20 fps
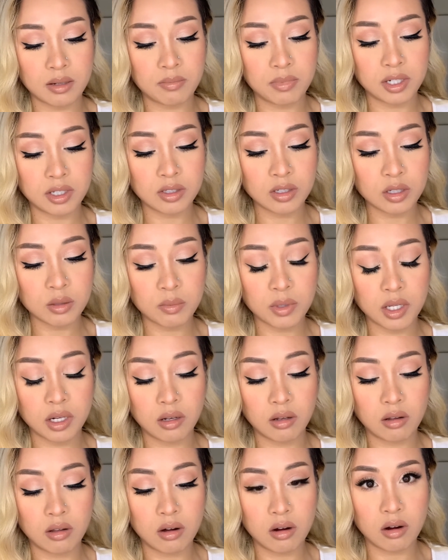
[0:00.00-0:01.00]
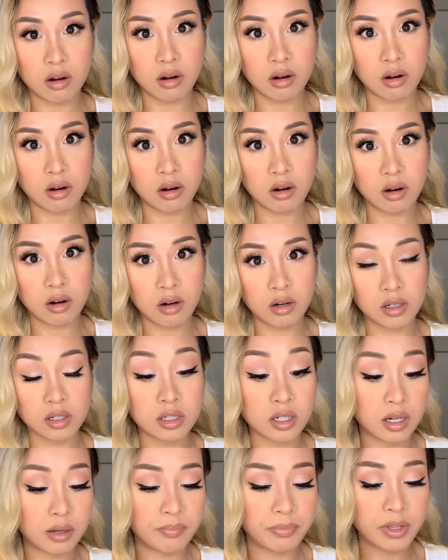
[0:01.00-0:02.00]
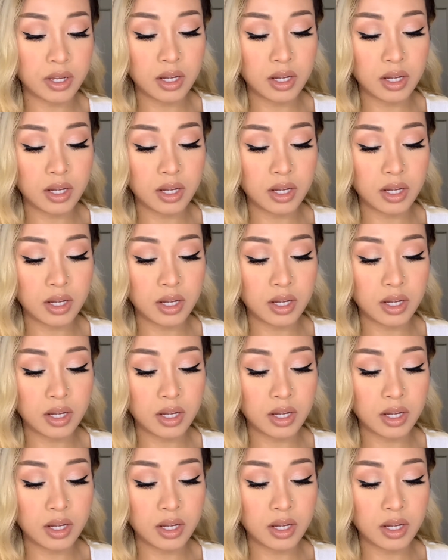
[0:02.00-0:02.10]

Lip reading: and it took me a long time